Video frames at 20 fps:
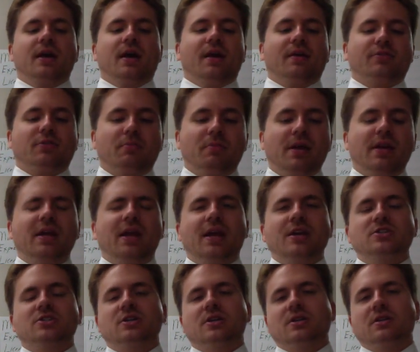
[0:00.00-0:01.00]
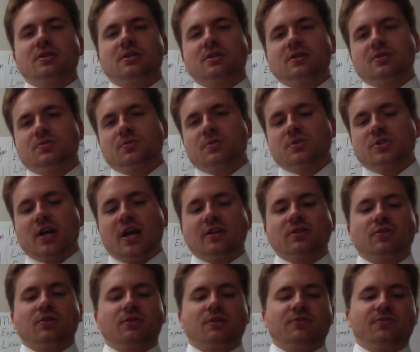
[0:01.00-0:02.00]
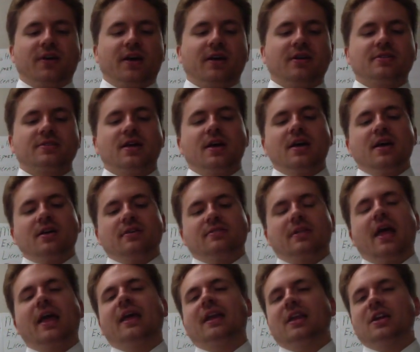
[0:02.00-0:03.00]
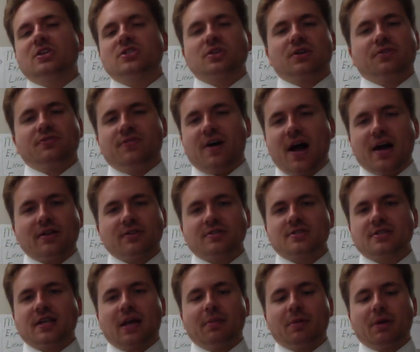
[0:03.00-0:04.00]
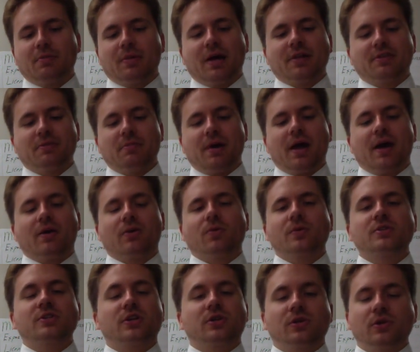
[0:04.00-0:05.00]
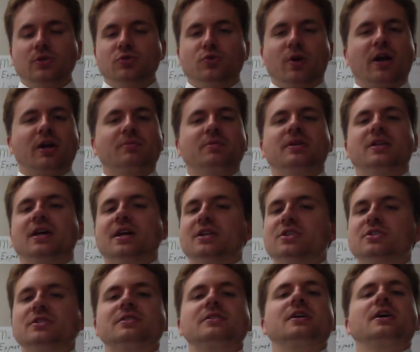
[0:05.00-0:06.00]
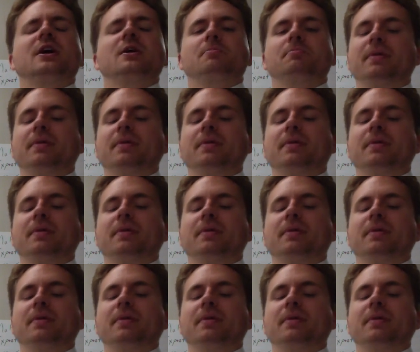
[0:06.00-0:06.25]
And if the mediation is rejected or it fails, they can issue a final statement about the matter, which includes recommendations.